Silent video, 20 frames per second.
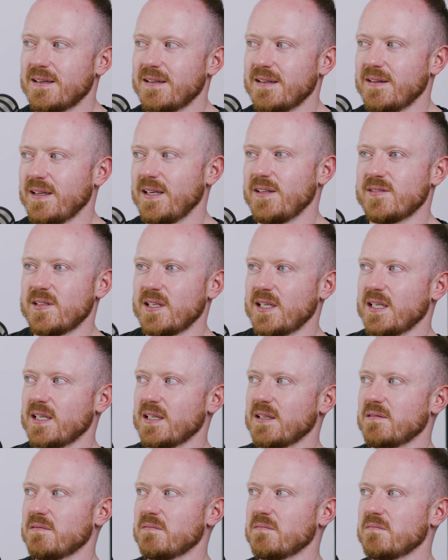
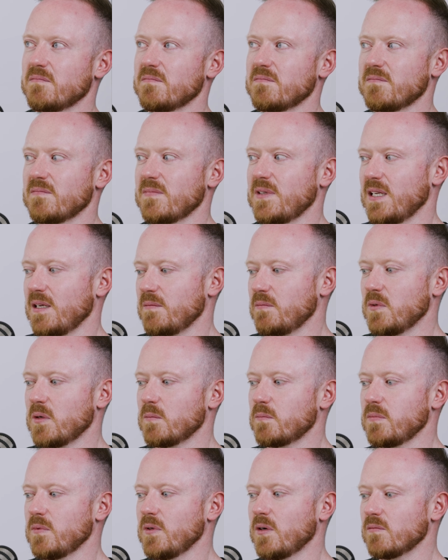eating, you know,
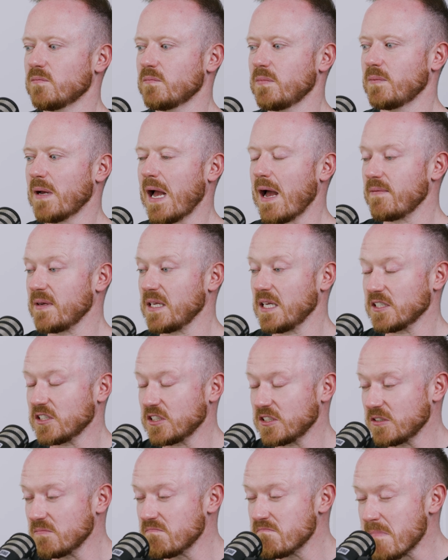not having a
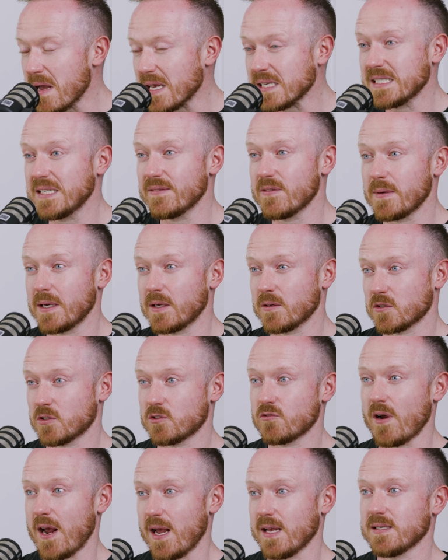massive amount of
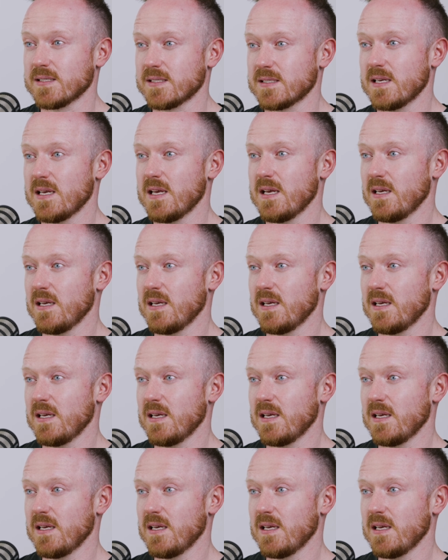stress.